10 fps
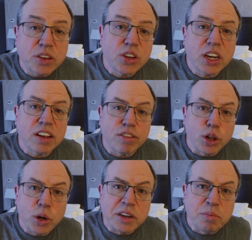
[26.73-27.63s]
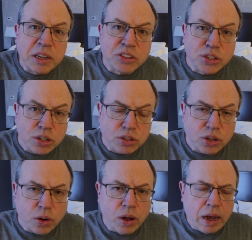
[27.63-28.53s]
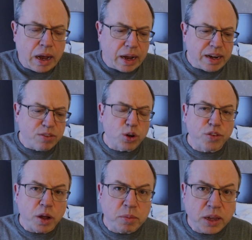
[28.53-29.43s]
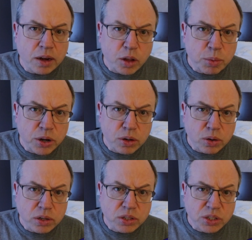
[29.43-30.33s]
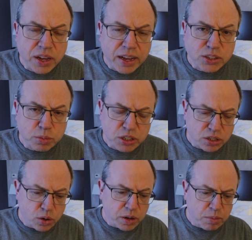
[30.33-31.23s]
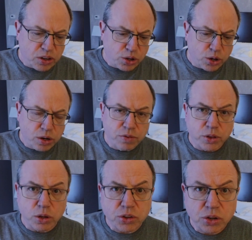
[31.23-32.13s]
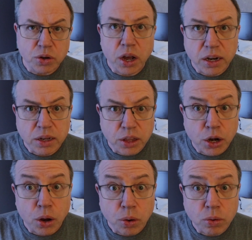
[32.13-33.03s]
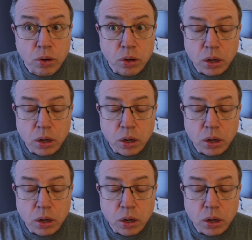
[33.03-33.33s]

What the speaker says: in the city of Lloydminster, so I never know if I'm in Alberta or Saskatchewan, because Lloydminster, for those of you not in the know,